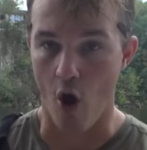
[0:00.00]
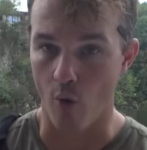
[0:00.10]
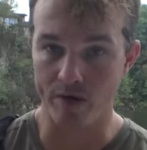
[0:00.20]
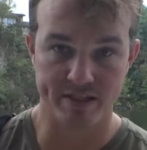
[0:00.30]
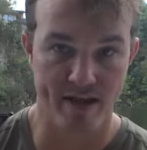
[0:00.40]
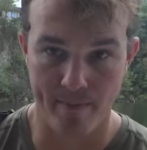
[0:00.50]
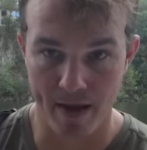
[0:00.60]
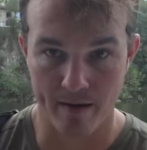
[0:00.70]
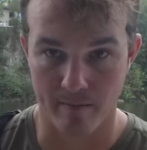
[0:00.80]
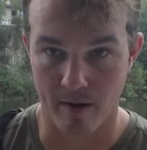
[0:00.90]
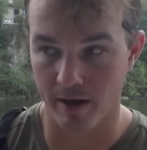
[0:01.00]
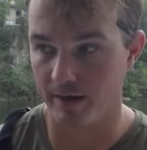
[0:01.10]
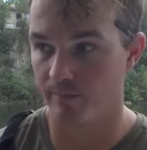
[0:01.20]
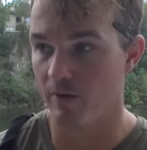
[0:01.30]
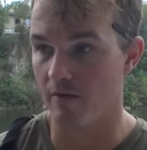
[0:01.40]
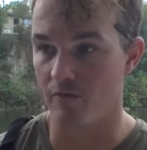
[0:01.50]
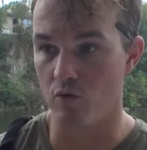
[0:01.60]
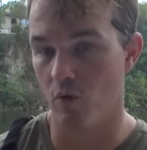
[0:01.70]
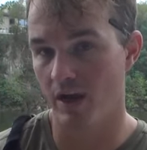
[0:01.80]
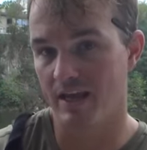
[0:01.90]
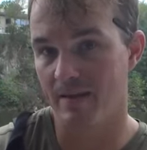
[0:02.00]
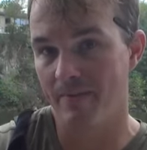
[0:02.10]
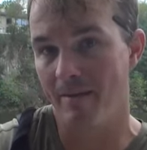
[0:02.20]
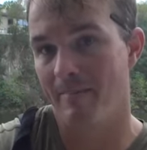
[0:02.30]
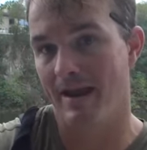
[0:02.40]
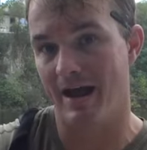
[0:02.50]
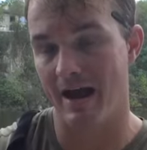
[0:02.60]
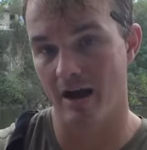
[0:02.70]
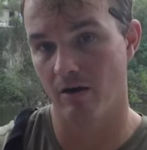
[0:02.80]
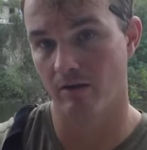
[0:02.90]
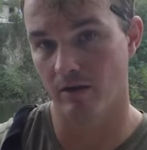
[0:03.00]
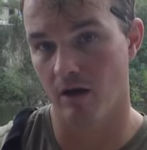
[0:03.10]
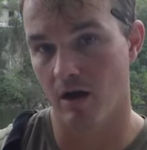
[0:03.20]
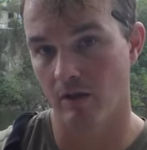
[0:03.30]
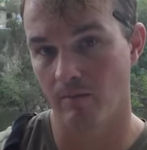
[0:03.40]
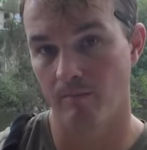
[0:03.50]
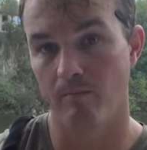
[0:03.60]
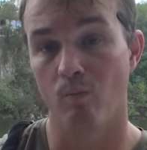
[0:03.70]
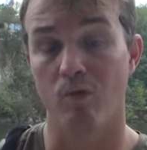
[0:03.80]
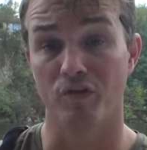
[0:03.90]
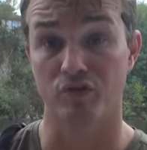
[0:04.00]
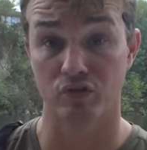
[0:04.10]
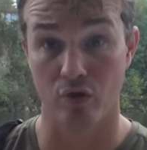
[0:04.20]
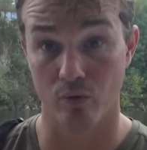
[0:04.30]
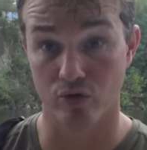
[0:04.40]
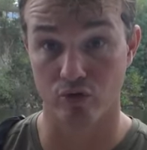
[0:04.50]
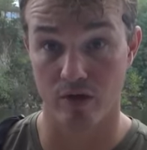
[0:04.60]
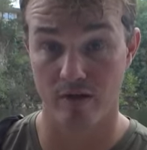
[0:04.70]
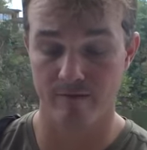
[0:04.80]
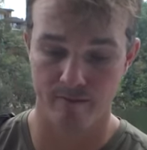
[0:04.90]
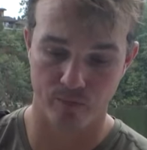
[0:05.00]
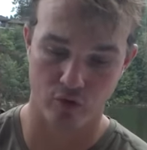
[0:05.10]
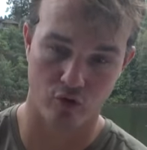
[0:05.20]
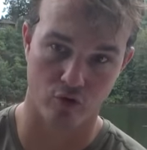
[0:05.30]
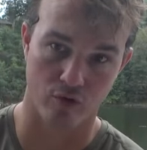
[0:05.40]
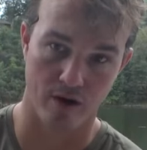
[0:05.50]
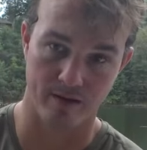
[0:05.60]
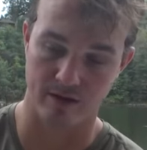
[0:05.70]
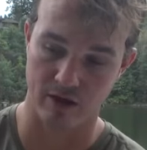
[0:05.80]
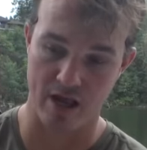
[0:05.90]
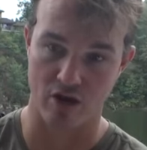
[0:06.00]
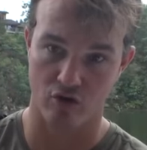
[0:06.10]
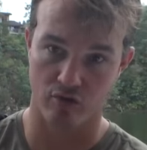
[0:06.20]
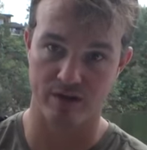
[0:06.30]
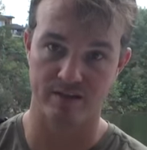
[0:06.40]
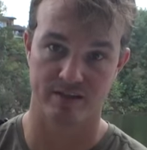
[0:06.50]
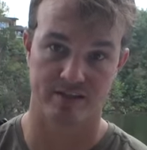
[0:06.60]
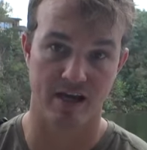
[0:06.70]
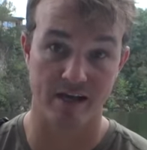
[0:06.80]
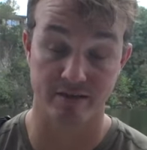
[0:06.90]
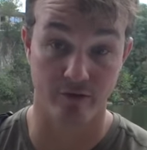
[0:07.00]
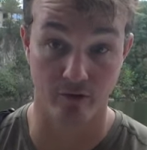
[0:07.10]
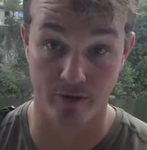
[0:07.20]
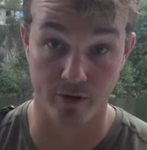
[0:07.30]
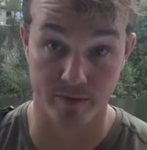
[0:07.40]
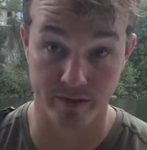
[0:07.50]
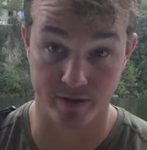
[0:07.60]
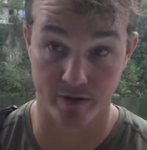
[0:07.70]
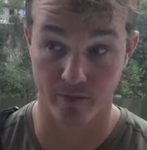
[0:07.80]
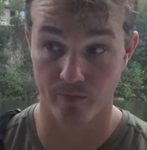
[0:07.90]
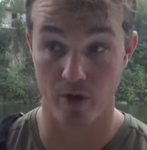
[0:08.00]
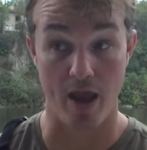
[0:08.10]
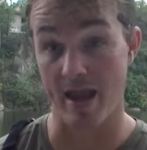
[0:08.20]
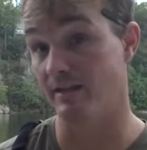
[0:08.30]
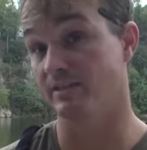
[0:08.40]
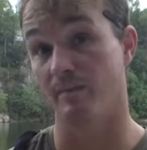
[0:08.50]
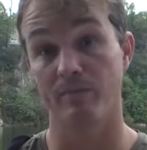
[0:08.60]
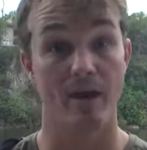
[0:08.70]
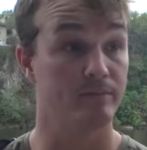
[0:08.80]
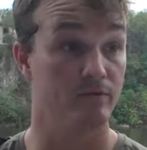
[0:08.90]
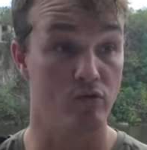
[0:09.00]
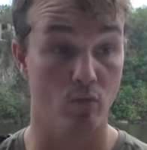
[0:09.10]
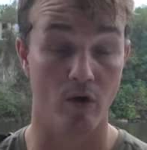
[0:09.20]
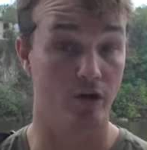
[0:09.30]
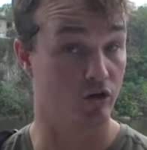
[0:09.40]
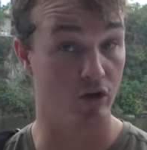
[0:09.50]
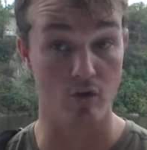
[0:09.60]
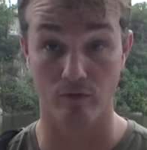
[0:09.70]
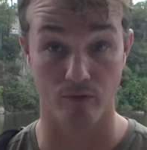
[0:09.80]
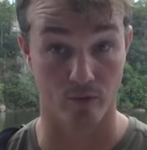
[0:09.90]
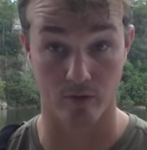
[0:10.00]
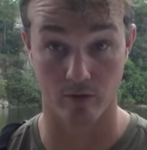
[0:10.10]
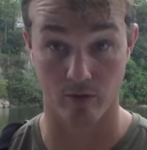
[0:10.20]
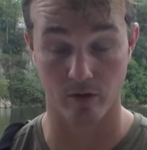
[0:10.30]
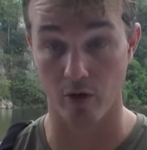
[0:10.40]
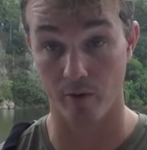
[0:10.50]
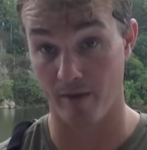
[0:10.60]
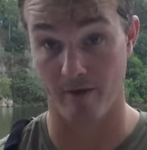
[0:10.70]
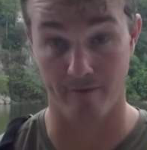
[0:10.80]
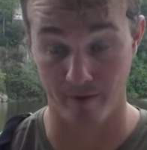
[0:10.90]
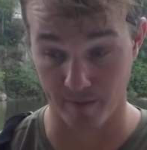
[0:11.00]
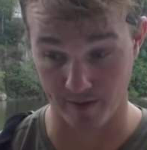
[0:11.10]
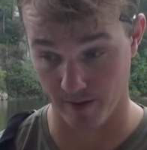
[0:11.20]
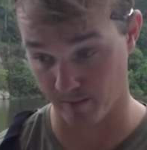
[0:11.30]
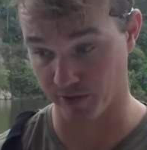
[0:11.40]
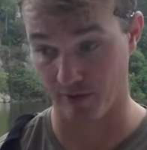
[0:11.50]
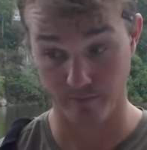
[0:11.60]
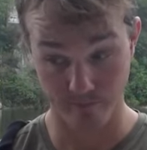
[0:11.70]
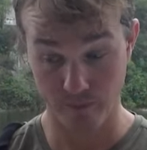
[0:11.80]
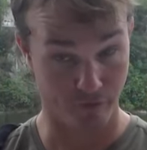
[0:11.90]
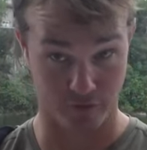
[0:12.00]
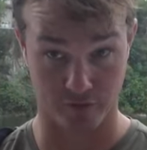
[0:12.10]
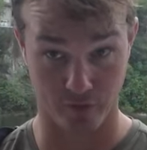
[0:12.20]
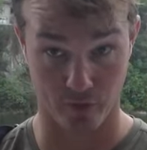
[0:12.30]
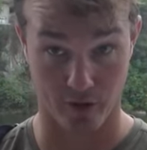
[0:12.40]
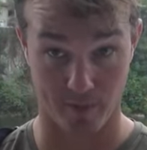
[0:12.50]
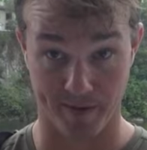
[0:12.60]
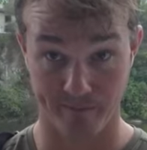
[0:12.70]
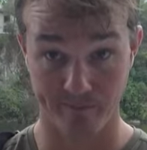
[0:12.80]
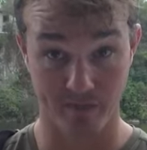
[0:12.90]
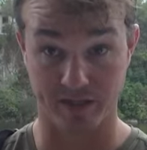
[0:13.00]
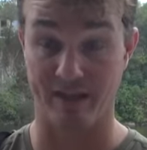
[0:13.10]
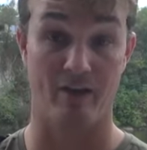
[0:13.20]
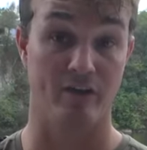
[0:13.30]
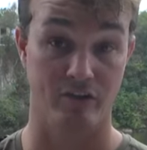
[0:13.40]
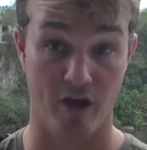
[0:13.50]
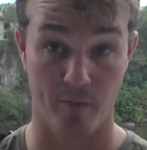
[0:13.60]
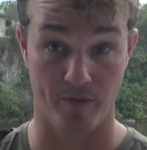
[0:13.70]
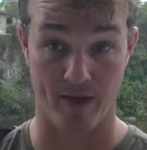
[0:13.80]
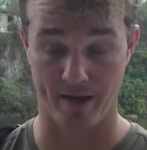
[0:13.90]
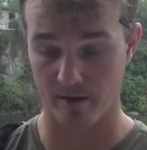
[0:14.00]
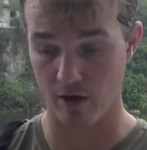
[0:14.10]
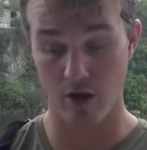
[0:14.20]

Always keep that in mind. If you wanna keep that bait higher in the column with a slow retrieve, increase the size of your leader material. And sometimes if you want, go to fluor, go to monofilament, I'm sorry, versus fluorocarbon, because that'll actually help with that.